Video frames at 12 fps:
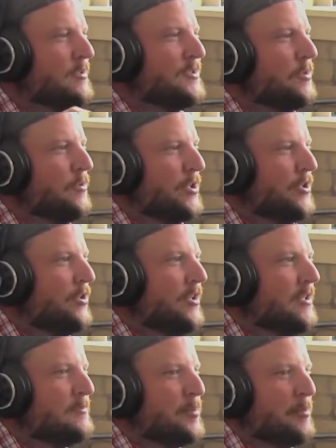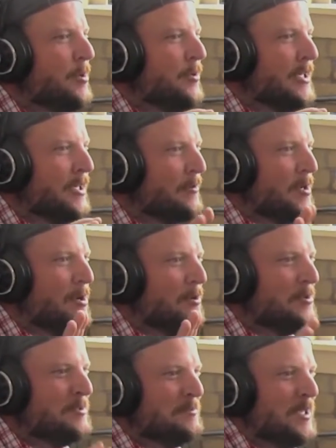we're so good at promoting our
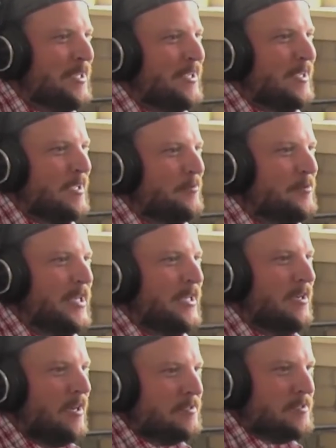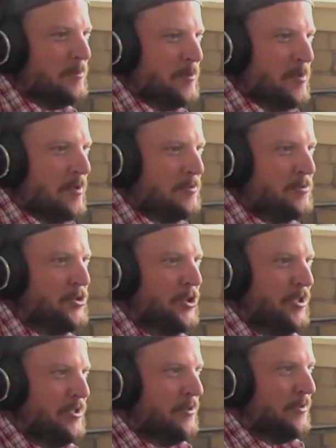own. Yeah. Over uh, that concert, we were all
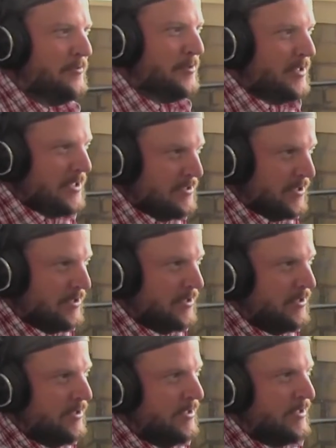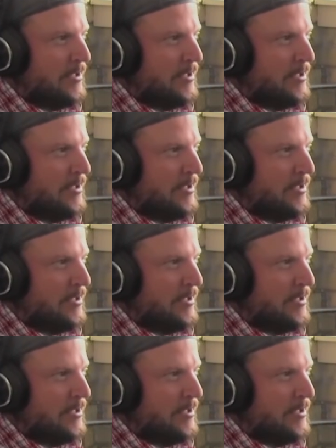jerking over each other.